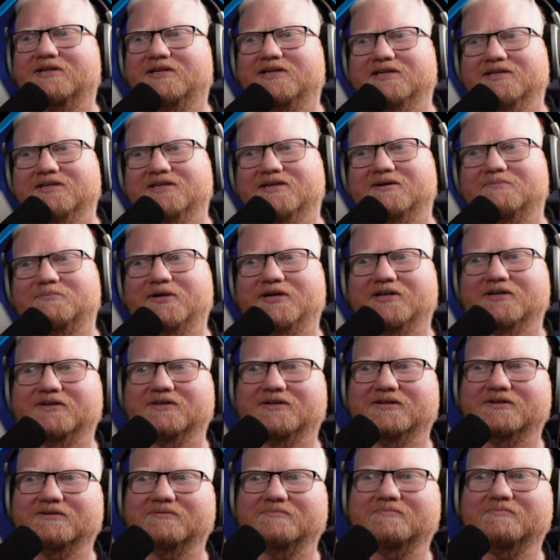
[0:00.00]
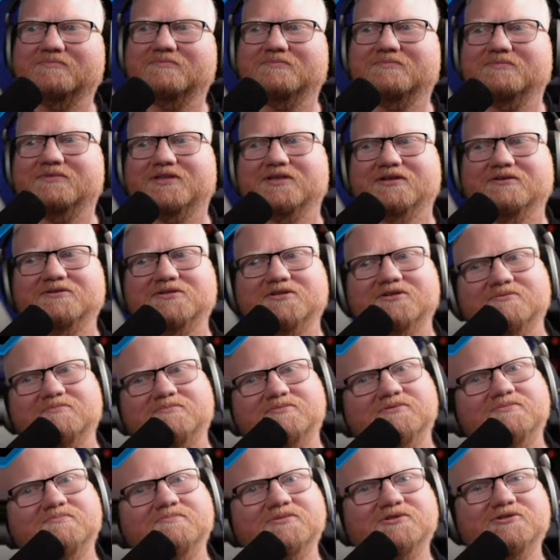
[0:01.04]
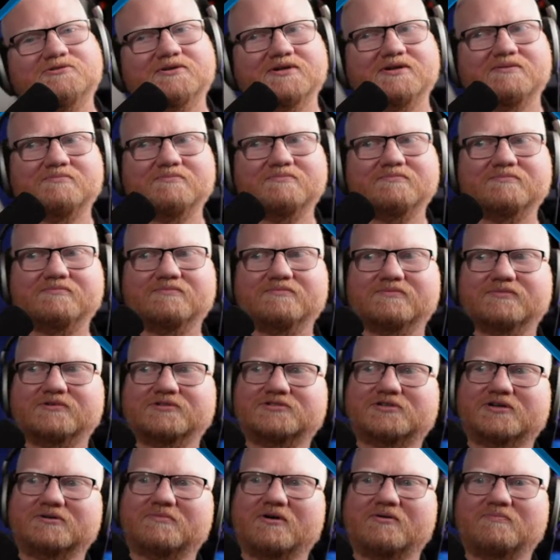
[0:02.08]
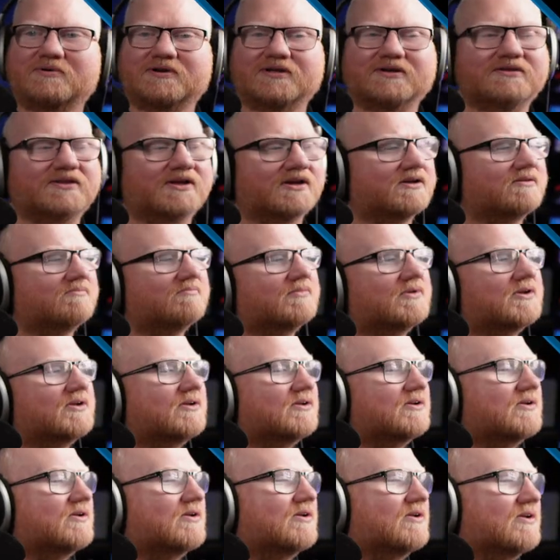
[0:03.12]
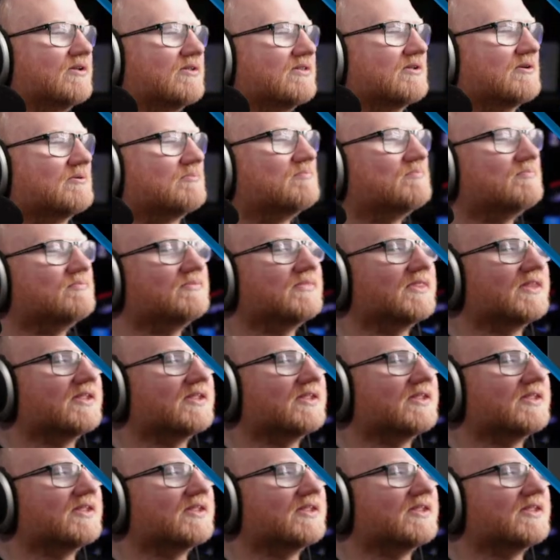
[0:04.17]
clicking a button in the YouTube stream opening thing. So.